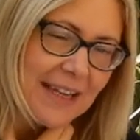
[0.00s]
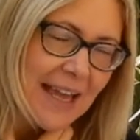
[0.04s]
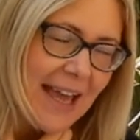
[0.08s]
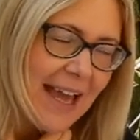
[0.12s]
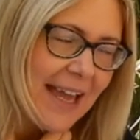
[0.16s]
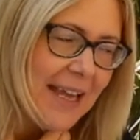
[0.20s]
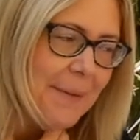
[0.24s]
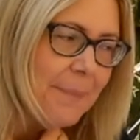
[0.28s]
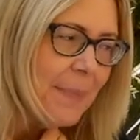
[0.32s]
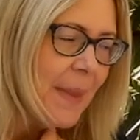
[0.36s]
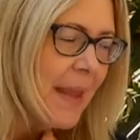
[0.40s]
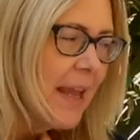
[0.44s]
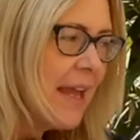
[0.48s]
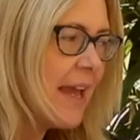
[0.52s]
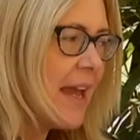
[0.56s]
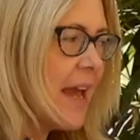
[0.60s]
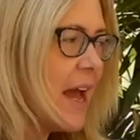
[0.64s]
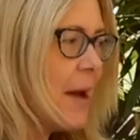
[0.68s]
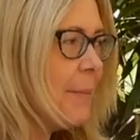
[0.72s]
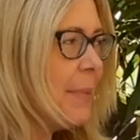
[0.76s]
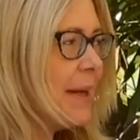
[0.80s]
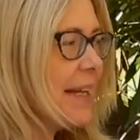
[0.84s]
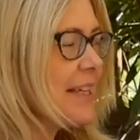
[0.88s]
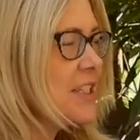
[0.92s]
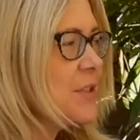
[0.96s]
okay?
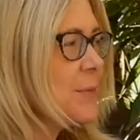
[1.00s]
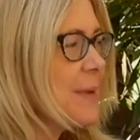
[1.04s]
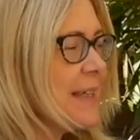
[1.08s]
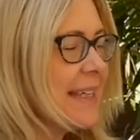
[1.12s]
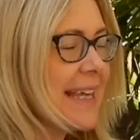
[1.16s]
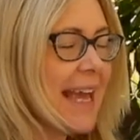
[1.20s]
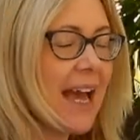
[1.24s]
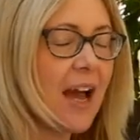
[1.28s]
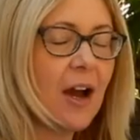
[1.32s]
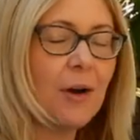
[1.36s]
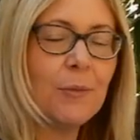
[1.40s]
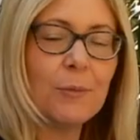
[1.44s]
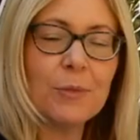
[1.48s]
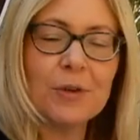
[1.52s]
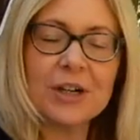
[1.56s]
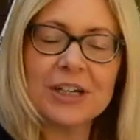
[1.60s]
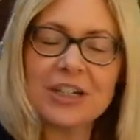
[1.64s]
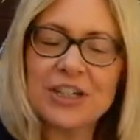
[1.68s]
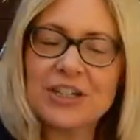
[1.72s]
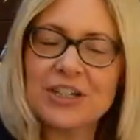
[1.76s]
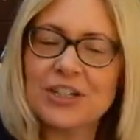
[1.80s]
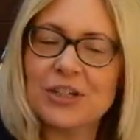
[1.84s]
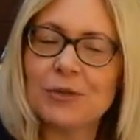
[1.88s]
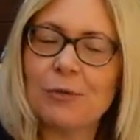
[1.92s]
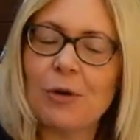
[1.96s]
But as we count, we're going
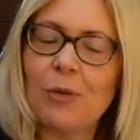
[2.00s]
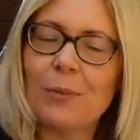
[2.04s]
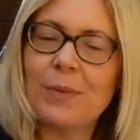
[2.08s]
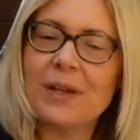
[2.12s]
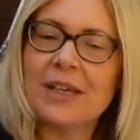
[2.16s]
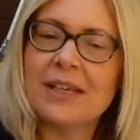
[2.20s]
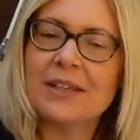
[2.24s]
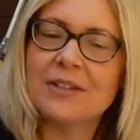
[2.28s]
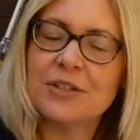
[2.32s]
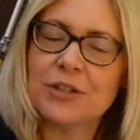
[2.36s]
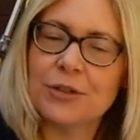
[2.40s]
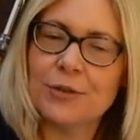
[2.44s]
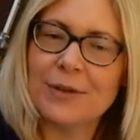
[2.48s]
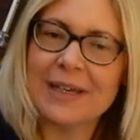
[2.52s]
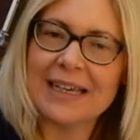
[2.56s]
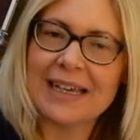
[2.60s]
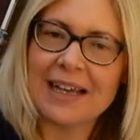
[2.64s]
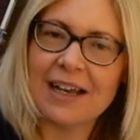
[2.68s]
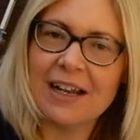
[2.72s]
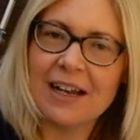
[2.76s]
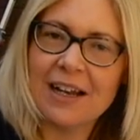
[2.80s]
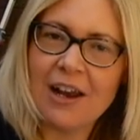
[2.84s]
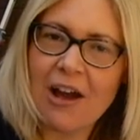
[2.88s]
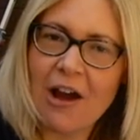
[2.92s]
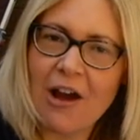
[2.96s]
to do what we do
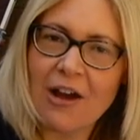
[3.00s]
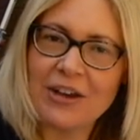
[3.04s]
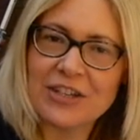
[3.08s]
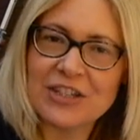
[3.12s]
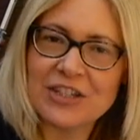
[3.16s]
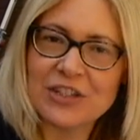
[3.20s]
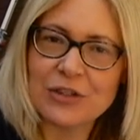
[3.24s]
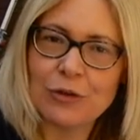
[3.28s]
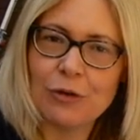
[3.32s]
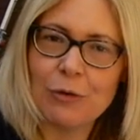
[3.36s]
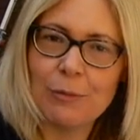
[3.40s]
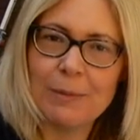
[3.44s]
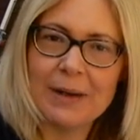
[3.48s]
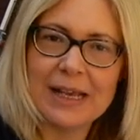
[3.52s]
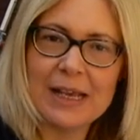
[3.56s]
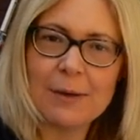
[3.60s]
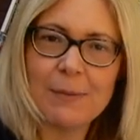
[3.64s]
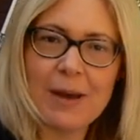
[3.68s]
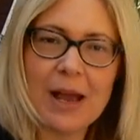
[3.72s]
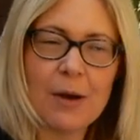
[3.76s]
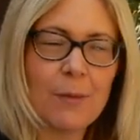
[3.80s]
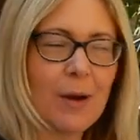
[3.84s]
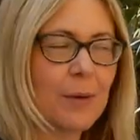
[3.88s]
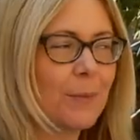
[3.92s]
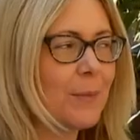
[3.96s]
in class normally,
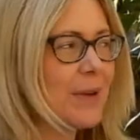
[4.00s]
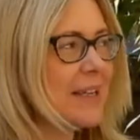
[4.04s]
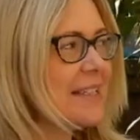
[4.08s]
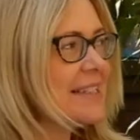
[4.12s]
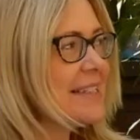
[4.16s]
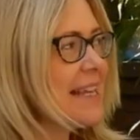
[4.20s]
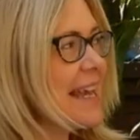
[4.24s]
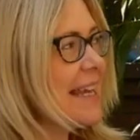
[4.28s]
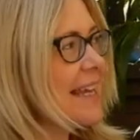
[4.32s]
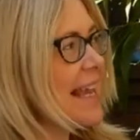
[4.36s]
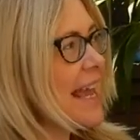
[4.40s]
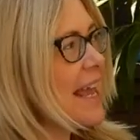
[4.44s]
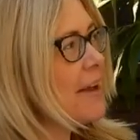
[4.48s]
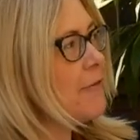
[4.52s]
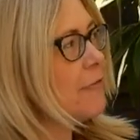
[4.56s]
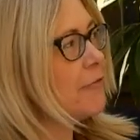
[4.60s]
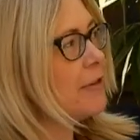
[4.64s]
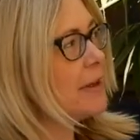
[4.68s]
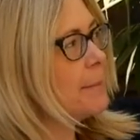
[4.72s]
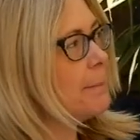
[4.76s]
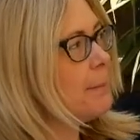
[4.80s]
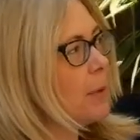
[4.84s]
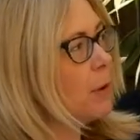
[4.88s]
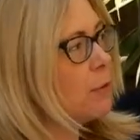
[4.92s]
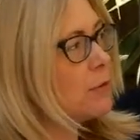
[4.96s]
where when we say
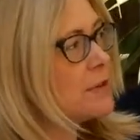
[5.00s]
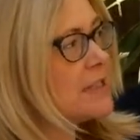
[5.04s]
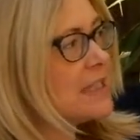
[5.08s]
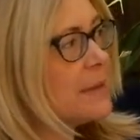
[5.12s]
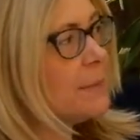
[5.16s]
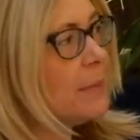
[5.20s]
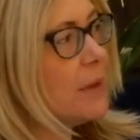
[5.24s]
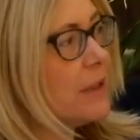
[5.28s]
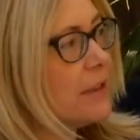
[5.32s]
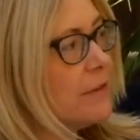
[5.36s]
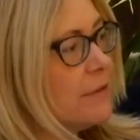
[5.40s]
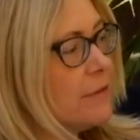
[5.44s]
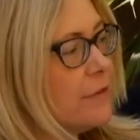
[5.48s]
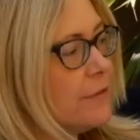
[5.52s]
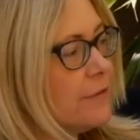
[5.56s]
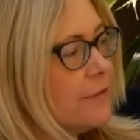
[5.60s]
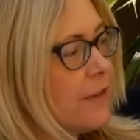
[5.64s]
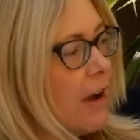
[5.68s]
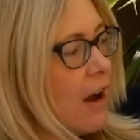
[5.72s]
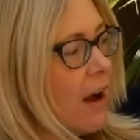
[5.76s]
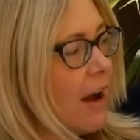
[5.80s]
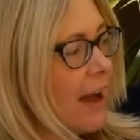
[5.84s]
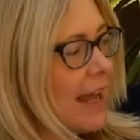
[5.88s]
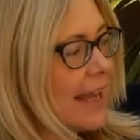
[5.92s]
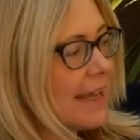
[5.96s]
every multiple of
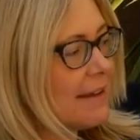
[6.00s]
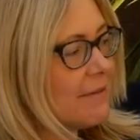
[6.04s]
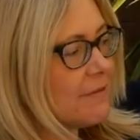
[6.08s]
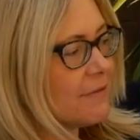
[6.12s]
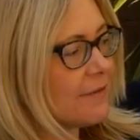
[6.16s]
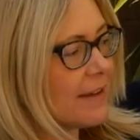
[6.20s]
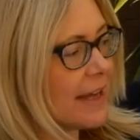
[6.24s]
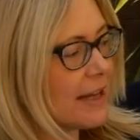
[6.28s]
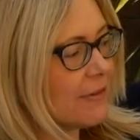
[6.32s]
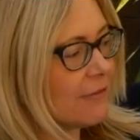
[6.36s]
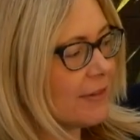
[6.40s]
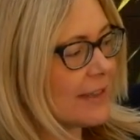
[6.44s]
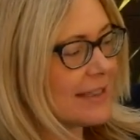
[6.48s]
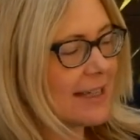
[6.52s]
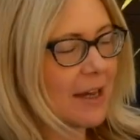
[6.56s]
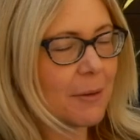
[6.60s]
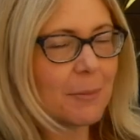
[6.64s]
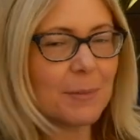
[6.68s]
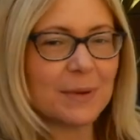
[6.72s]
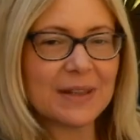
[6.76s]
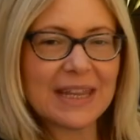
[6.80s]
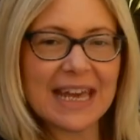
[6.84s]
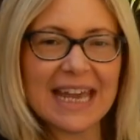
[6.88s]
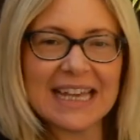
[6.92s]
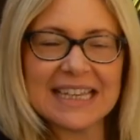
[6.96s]
5, every
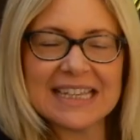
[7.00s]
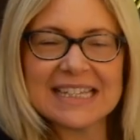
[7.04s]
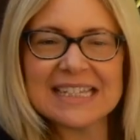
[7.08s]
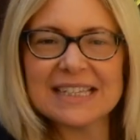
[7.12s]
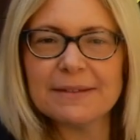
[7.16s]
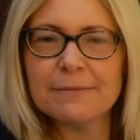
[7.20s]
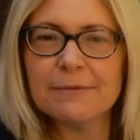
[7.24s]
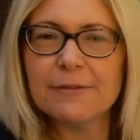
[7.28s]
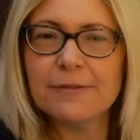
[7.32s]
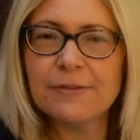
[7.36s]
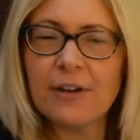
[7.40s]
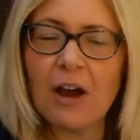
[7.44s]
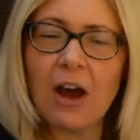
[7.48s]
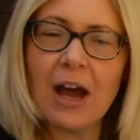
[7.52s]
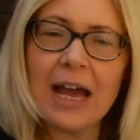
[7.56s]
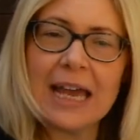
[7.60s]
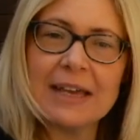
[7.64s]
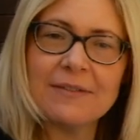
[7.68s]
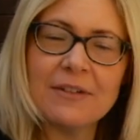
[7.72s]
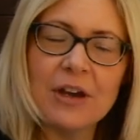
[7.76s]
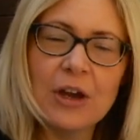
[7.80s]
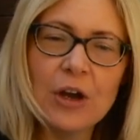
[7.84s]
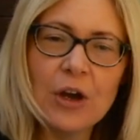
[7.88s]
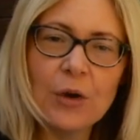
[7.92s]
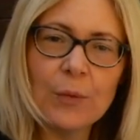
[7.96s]
number that ends in
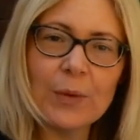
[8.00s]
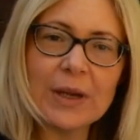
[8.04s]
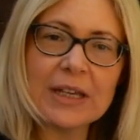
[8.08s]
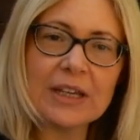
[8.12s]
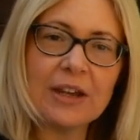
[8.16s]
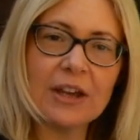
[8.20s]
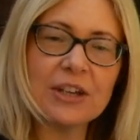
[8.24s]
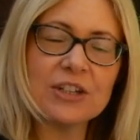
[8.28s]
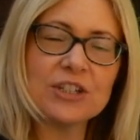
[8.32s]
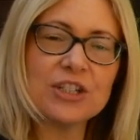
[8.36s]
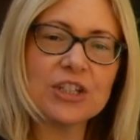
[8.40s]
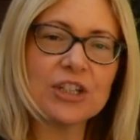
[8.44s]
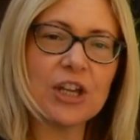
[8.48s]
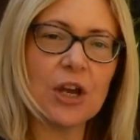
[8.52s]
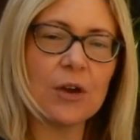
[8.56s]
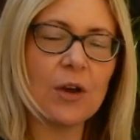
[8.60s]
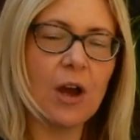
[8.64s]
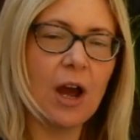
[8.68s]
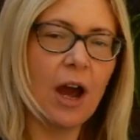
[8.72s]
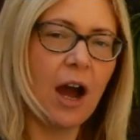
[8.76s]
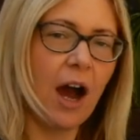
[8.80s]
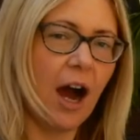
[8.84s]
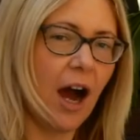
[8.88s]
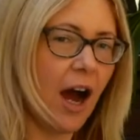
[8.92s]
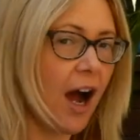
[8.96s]
5, we're going to go
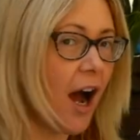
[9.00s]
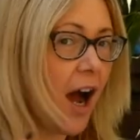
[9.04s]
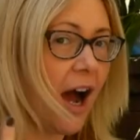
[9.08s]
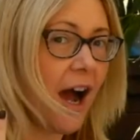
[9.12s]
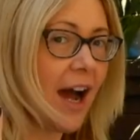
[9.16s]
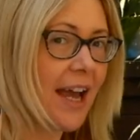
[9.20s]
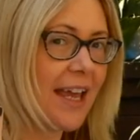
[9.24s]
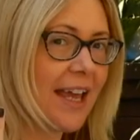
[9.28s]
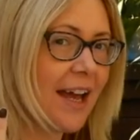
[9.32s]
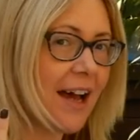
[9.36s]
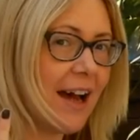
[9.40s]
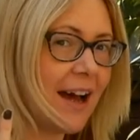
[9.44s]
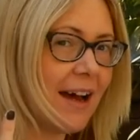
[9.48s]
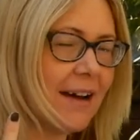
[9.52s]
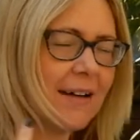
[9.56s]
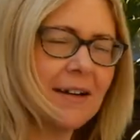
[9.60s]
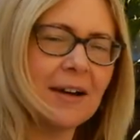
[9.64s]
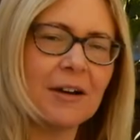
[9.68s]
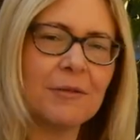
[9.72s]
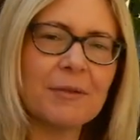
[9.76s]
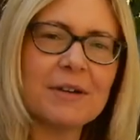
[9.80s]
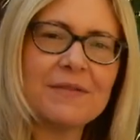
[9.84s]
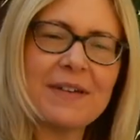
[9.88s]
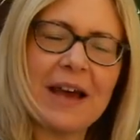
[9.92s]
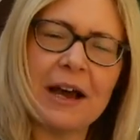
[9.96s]
higher
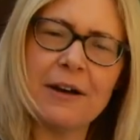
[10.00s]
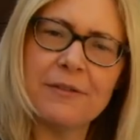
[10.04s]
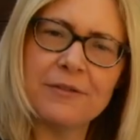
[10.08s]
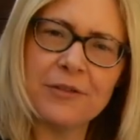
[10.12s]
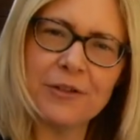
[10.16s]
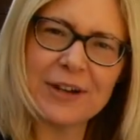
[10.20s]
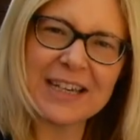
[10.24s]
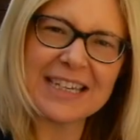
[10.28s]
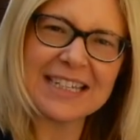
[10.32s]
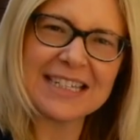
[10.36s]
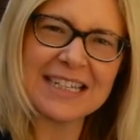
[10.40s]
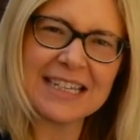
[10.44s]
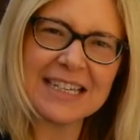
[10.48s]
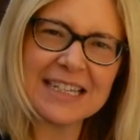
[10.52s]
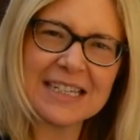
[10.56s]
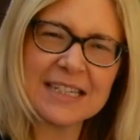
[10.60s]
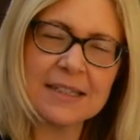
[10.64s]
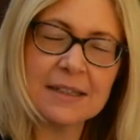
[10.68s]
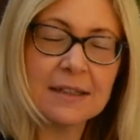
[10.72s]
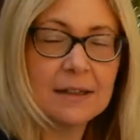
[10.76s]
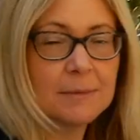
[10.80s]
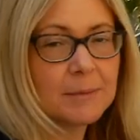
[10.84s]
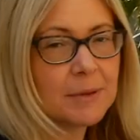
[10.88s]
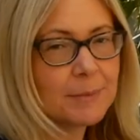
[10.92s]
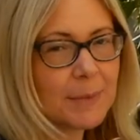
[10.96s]
with our voices.
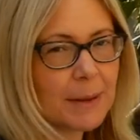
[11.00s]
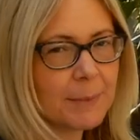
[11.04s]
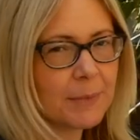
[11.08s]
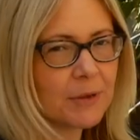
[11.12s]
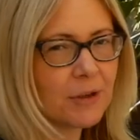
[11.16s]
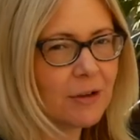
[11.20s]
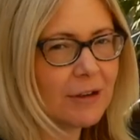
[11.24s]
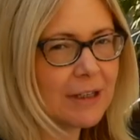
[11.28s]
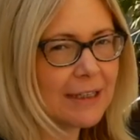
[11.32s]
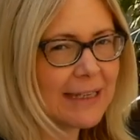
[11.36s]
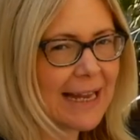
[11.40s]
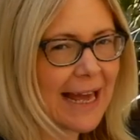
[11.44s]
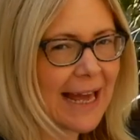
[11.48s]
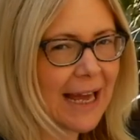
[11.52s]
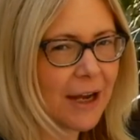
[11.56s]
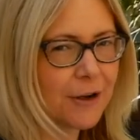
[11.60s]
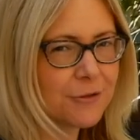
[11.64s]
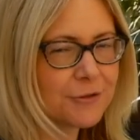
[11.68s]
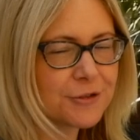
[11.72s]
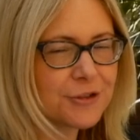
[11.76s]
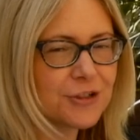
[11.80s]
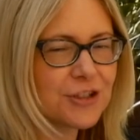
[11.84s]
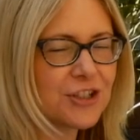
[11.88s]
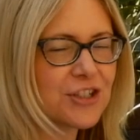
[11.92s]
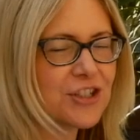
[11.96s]
Remember, not
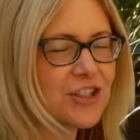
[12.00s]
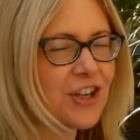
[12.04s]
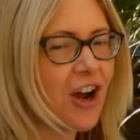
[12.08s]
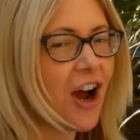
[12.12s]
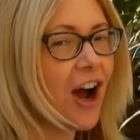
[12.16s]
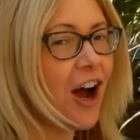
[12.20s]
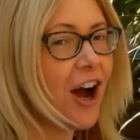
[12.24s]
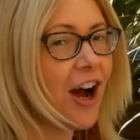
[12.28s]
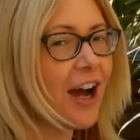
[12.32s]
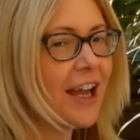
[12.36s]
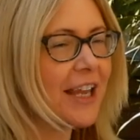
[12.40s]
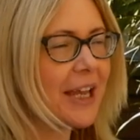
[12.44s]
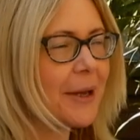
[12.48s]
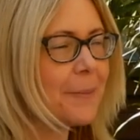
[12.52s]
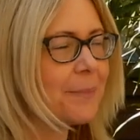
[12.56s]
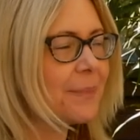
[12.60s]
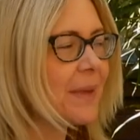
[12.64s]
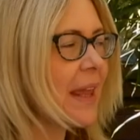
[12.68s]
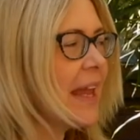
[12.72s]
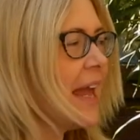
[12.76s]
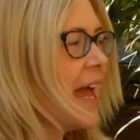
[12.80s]
loud, just higher.